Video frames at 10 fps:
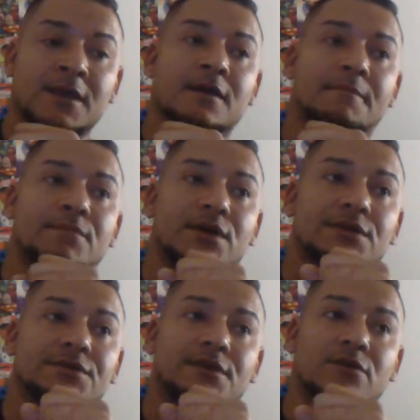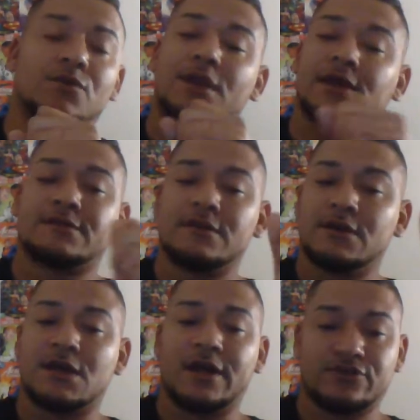But when I see a
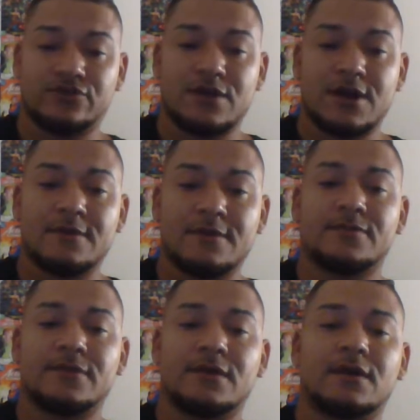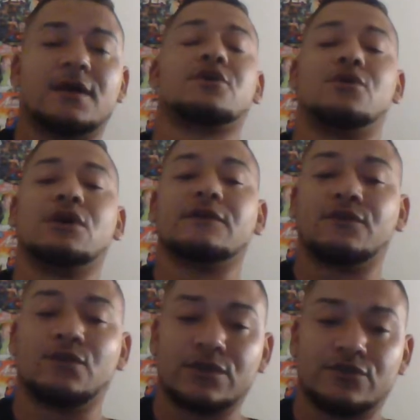cash grab, I call it for
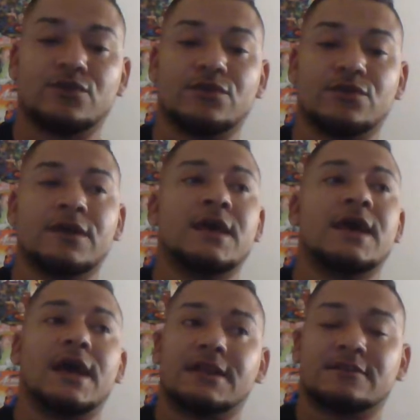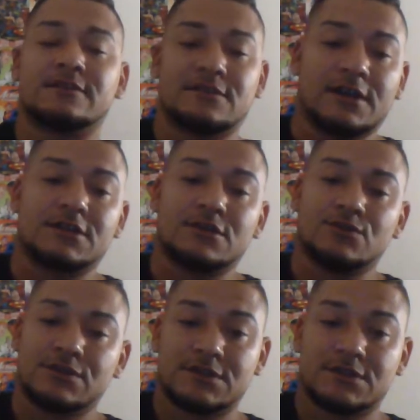what it's worth. And that's exactly
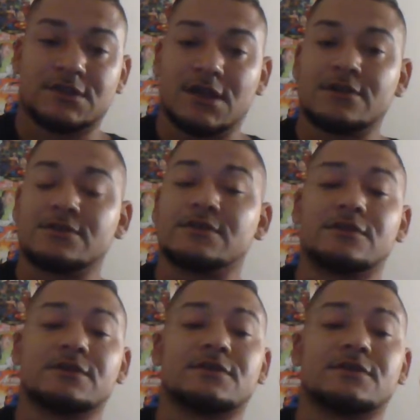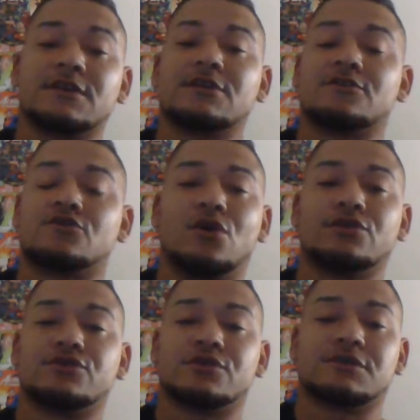what this entire deal is. I think it's all
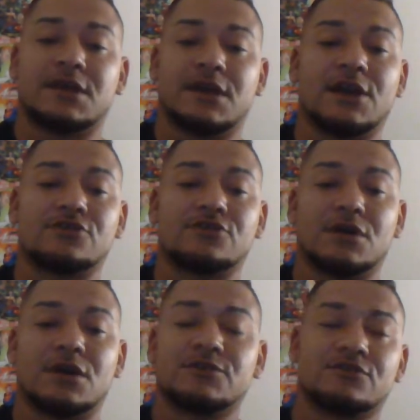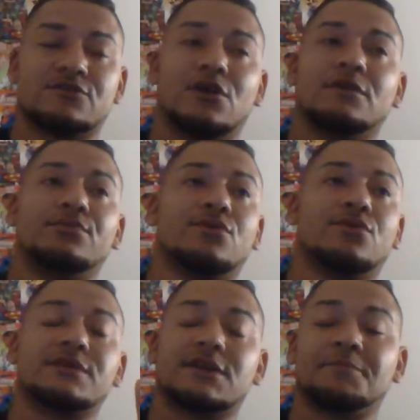just a cash grab. It's just all a ploy
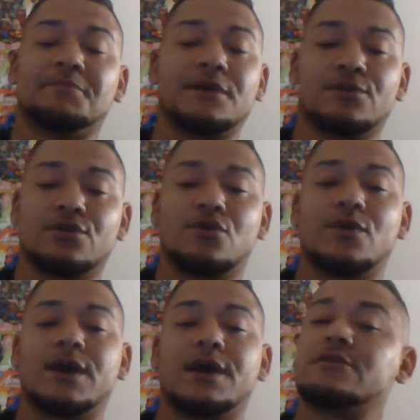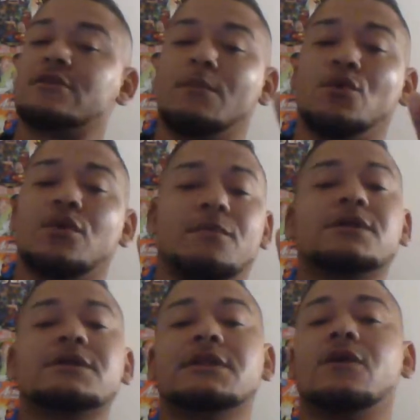to get people to go ahead and dump more
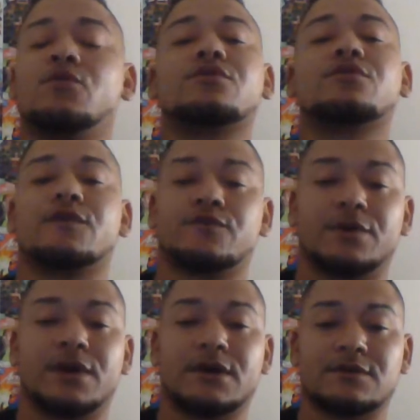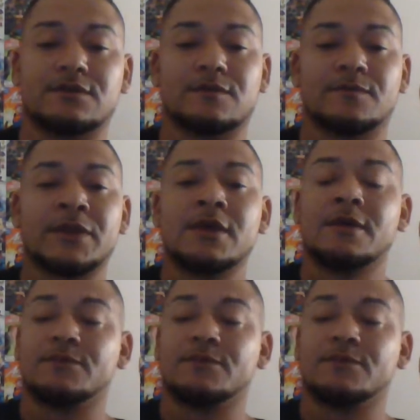money down Warner Brothers' pockets.